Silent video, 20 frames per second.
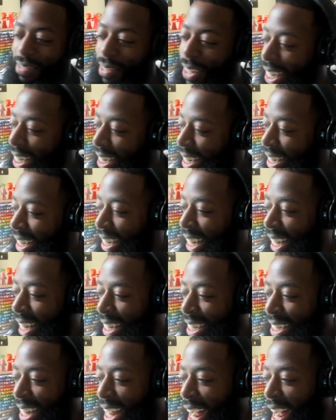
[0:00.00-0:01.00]
because at
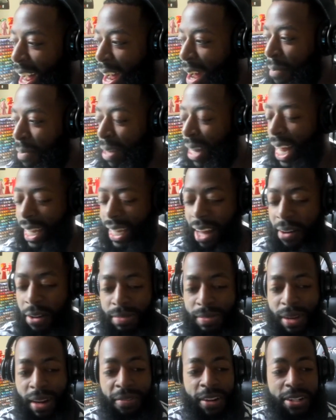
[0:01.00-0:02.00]
the time, like that
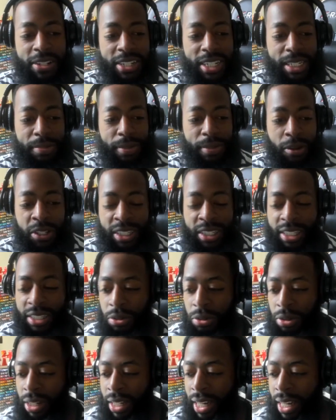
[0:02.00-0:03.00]
was my first exposure
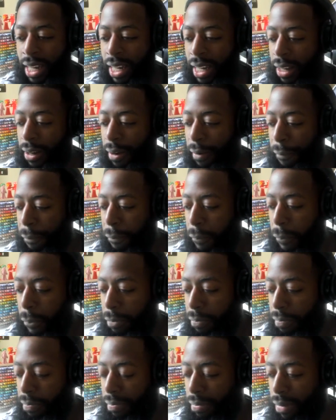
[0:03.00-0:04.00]
to it, and
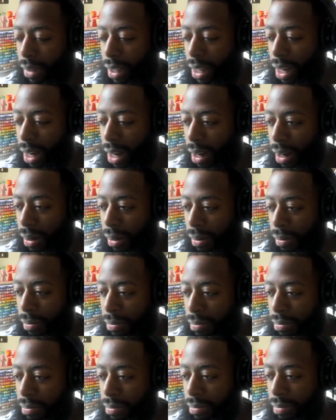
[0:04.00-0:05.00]

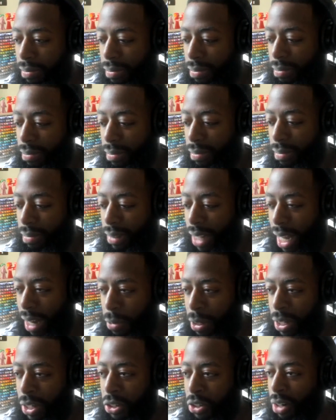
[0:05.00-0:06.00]
um, like
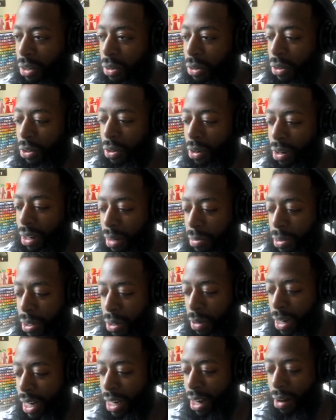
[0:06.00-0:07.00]
we struggled growing up, so
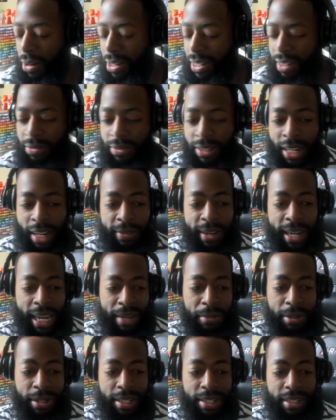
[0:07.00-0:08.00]
we didn't always even have
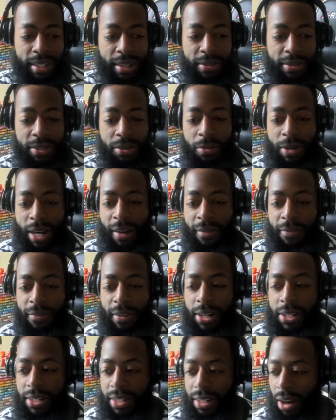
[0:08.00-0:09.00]
cable and stuff. So when I
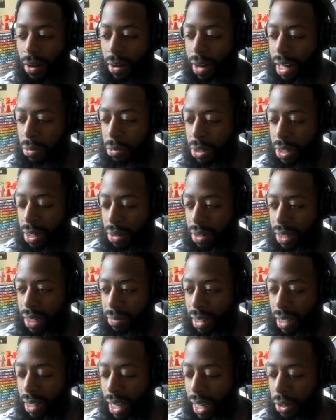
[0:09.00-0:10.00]
first saw it, it was on
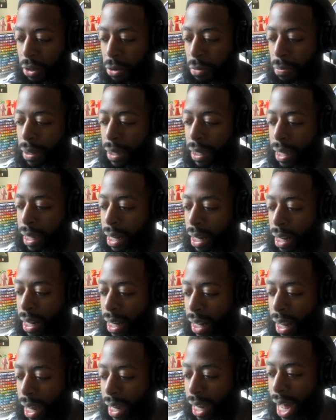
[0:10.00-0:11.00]
something like UPN, and
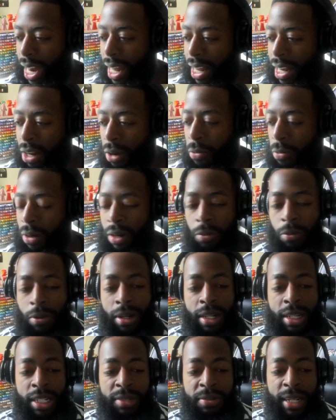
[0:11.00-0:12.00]
like I didn't know what it
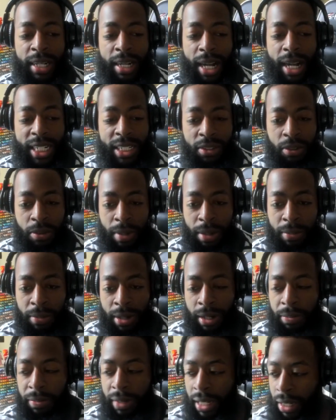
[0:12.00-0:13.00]
was, but I just
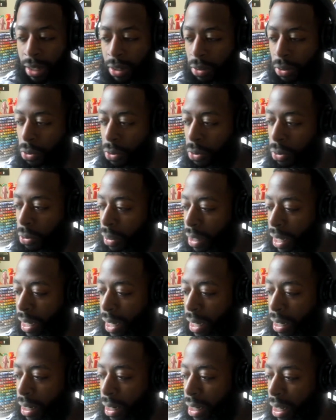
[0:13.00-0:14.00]
remember it being cool,
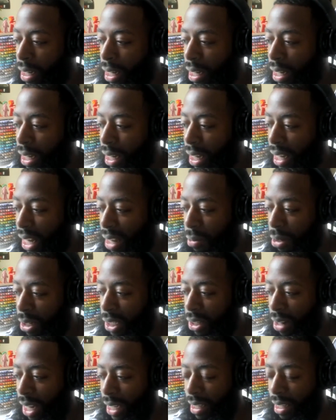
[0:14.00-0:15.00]
and they would
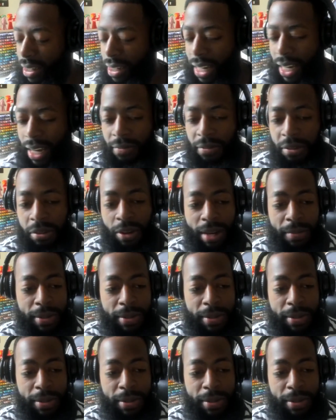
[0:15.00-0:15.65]
show like the same few